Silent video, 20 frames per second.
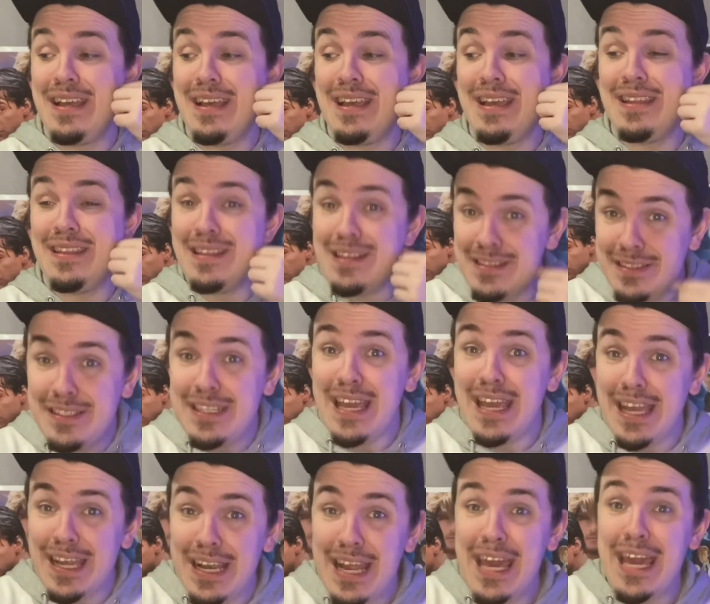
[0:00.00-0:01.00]
in this
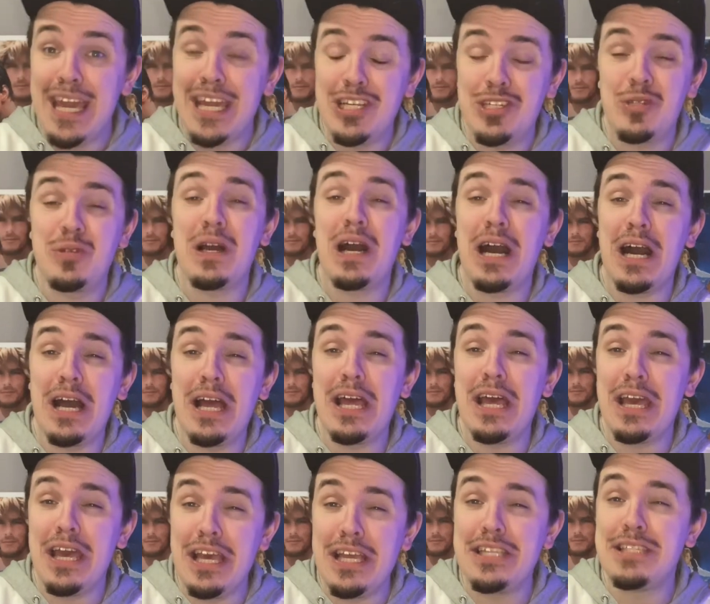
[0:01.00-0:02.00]
day and age,
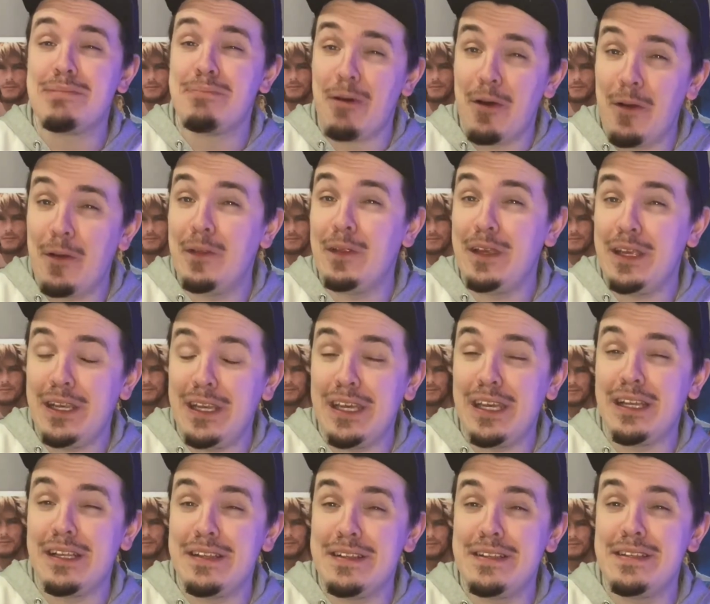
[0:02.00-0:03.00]
it's more
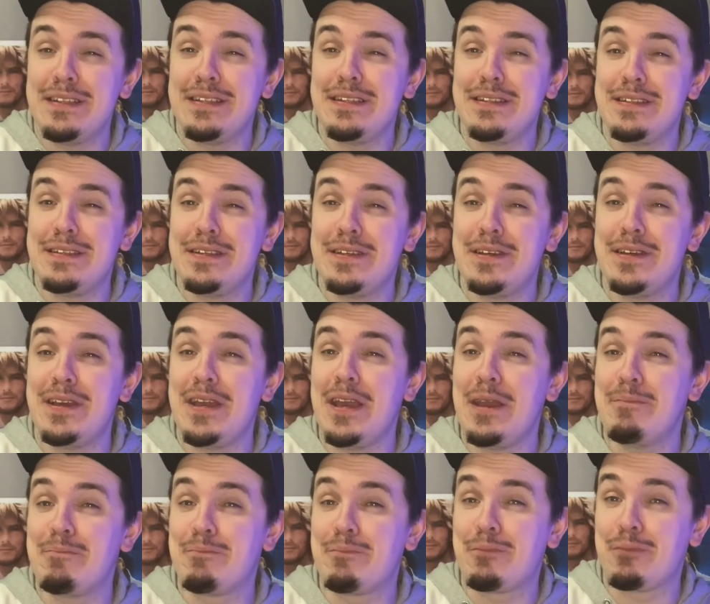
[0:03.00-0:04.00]
leaning to
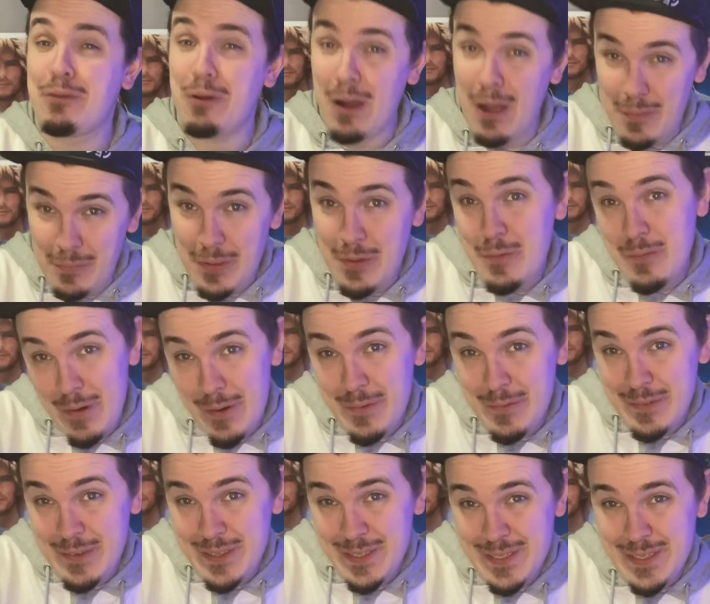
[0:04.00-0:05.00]
it probably
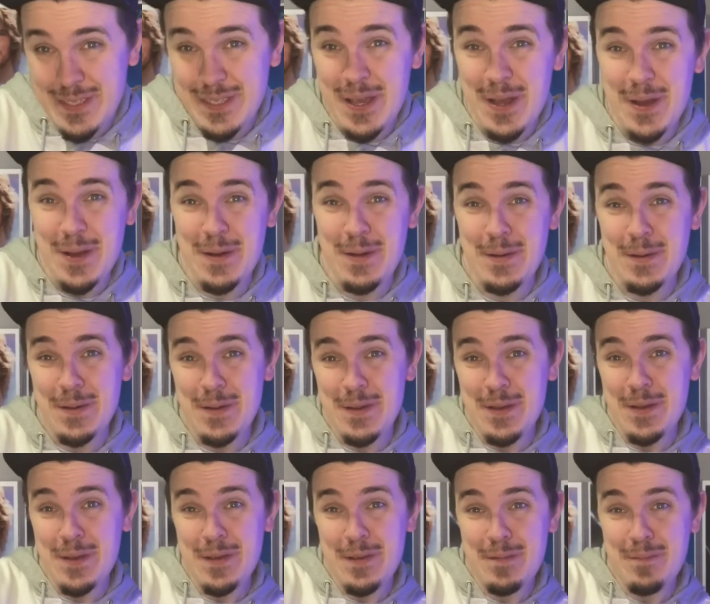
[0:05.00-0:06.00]
won't. So
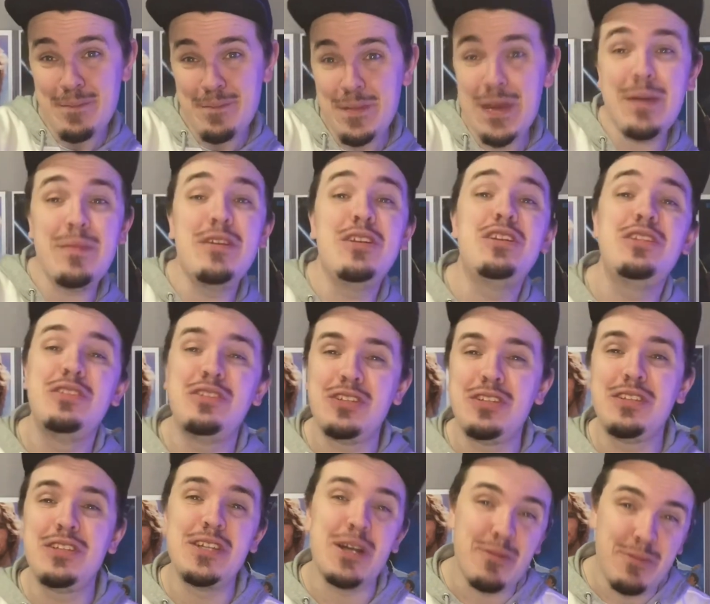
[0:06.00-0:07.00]
maybe
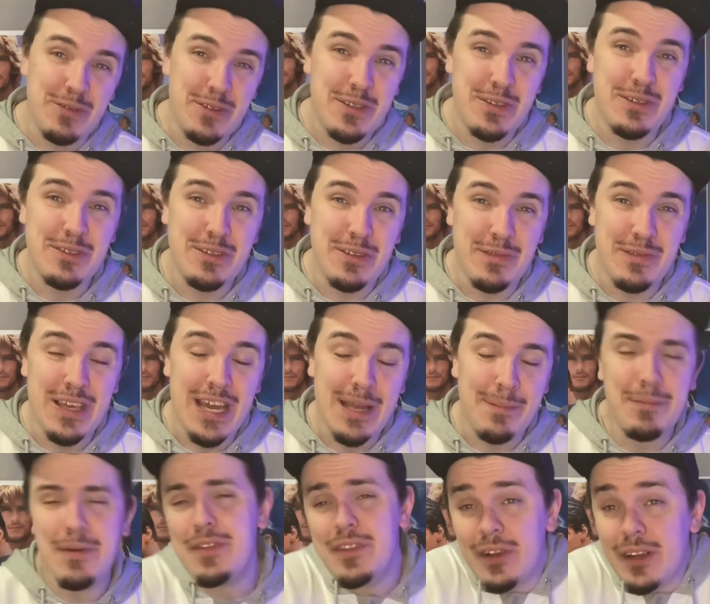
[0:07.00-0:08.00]
don't do
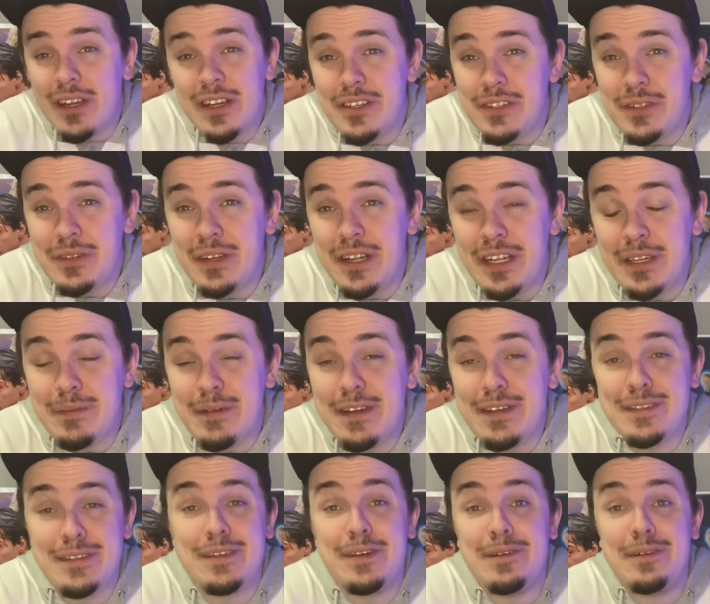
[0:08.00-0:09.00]
that. But they're going to do it
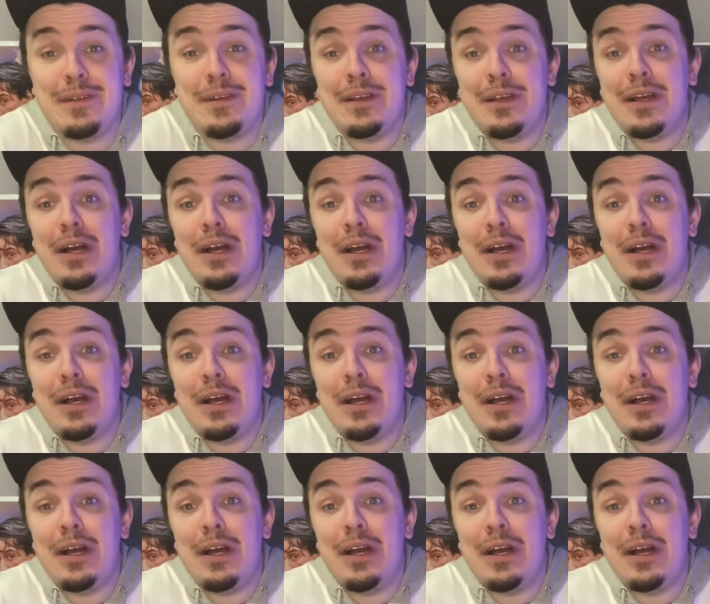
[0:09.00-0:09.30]
anyway. So